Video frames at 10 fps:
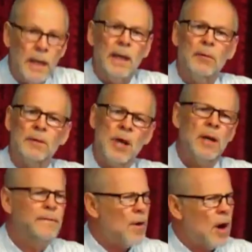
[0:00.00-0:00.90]
was only
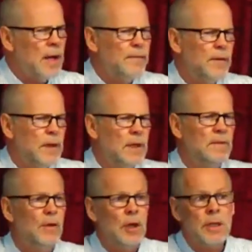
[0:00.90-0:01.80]
five
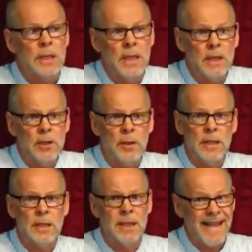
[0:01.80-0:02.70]
verses into
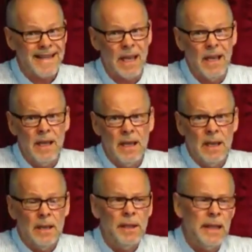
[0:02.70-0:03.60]
this letter
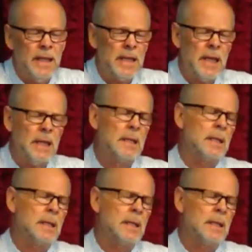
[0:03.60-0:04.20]
that he says,